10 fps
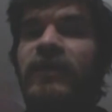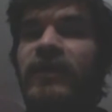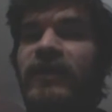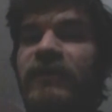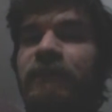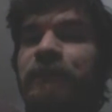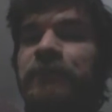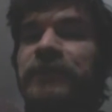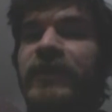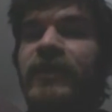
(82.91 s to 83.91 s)
Uh,
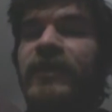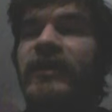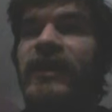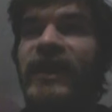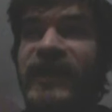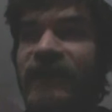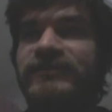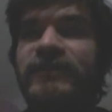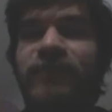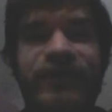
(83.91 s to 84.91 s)
I gave
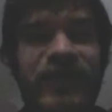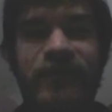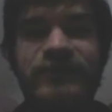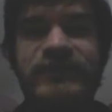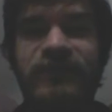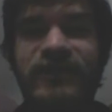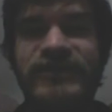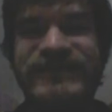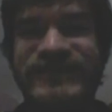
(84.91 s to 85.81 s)
somebody else The Legend of